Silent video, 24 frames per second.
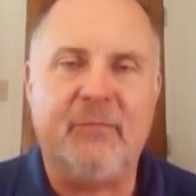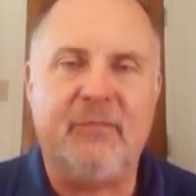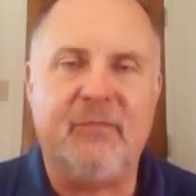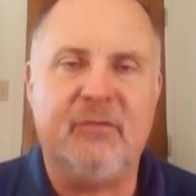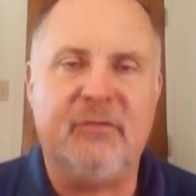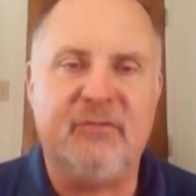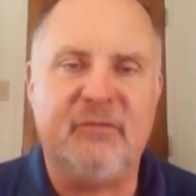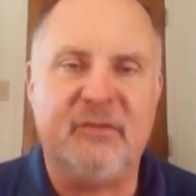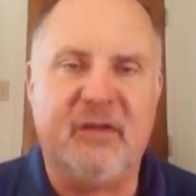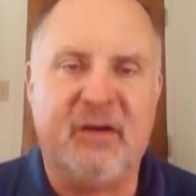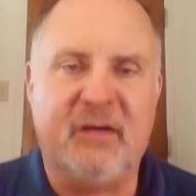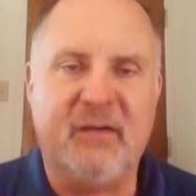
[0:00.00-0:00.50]
The
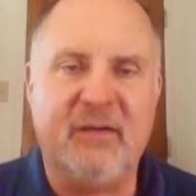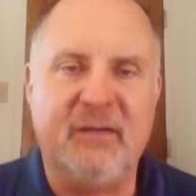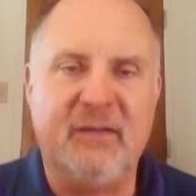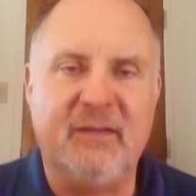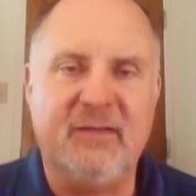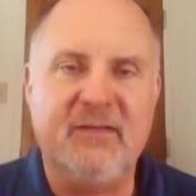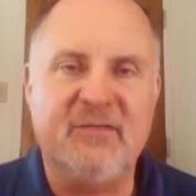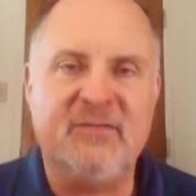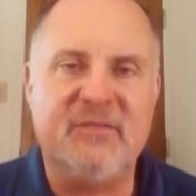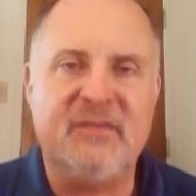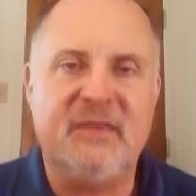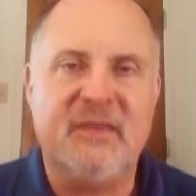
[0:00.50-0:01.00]
result
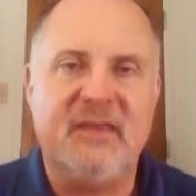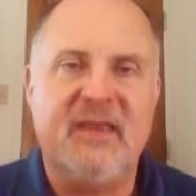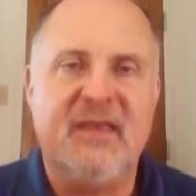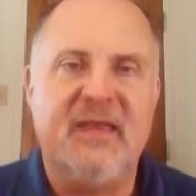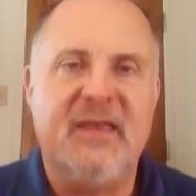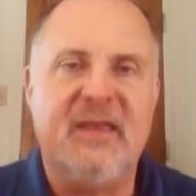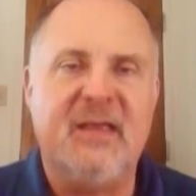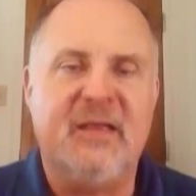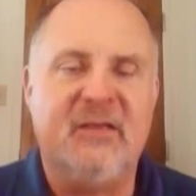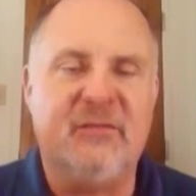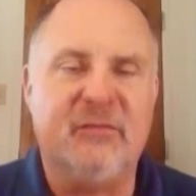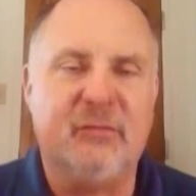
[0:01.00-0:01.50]
is
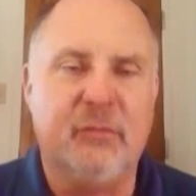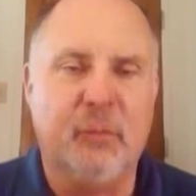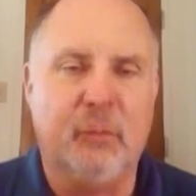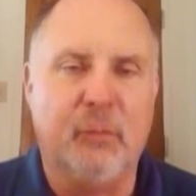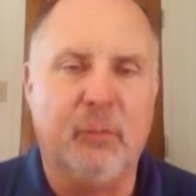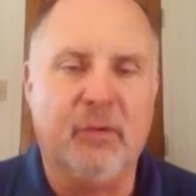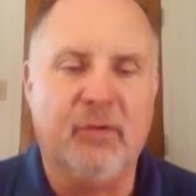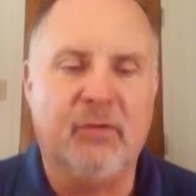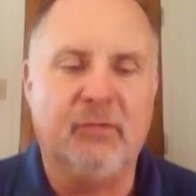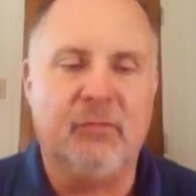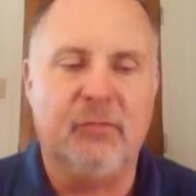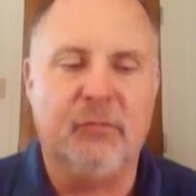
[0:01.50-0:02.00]

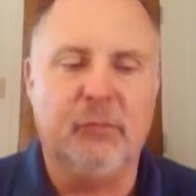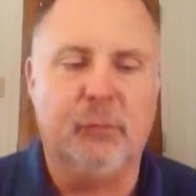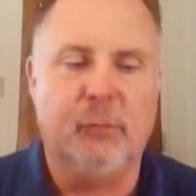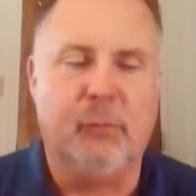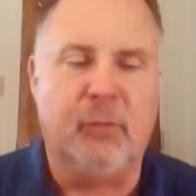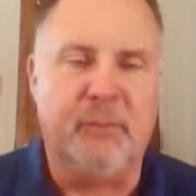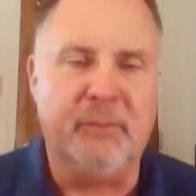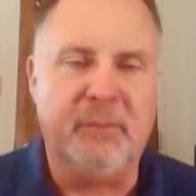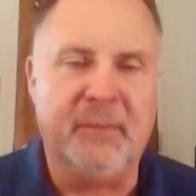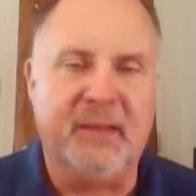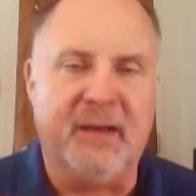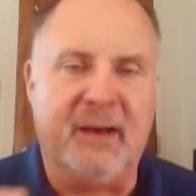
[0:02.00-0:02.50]
you
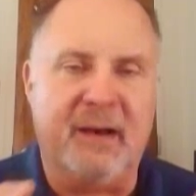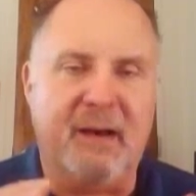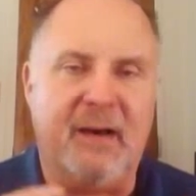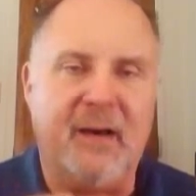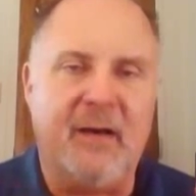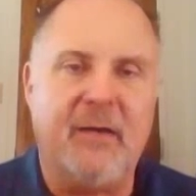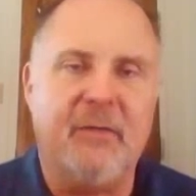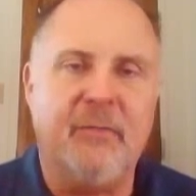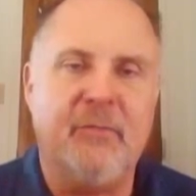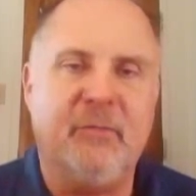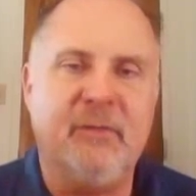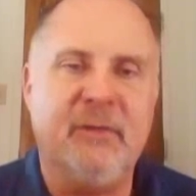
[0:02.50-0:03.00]
will be
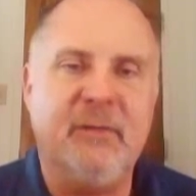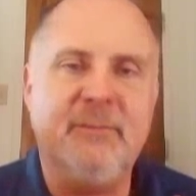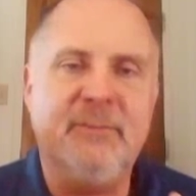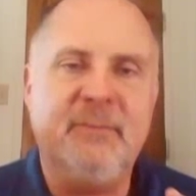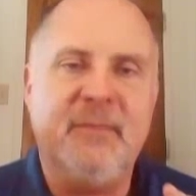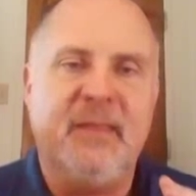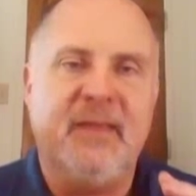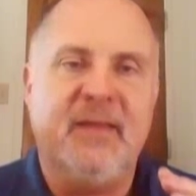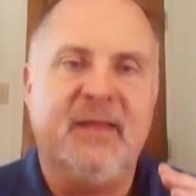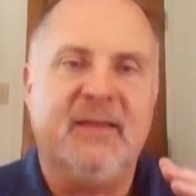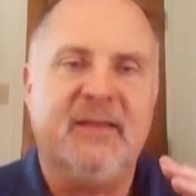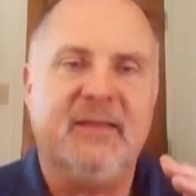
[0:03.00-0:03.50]

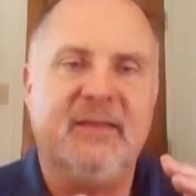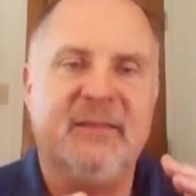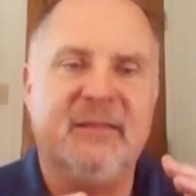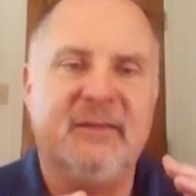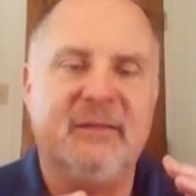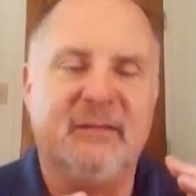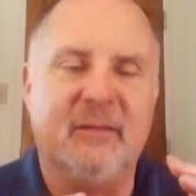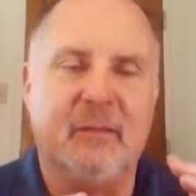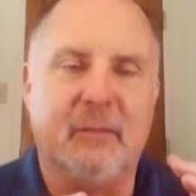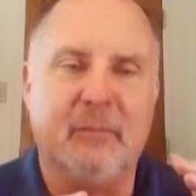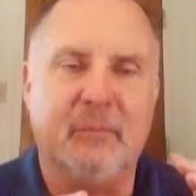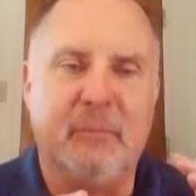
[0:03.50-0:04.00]
honoring
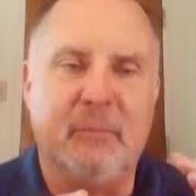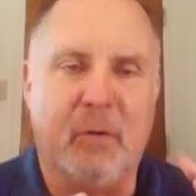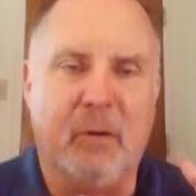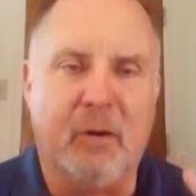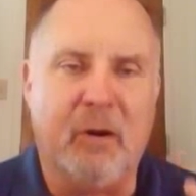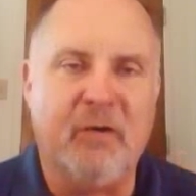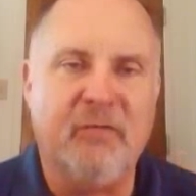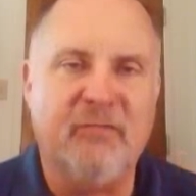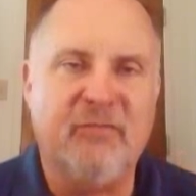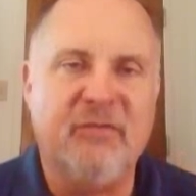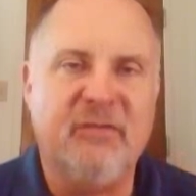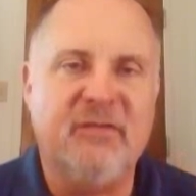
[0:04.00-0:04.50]
the
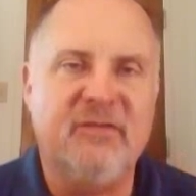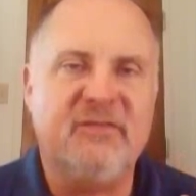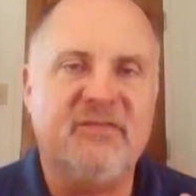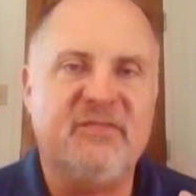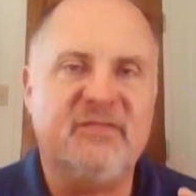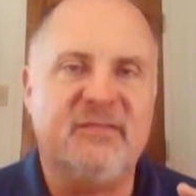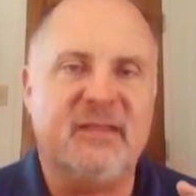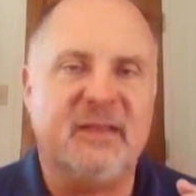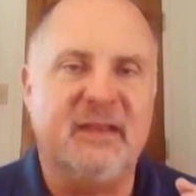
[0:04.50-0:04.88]
margins,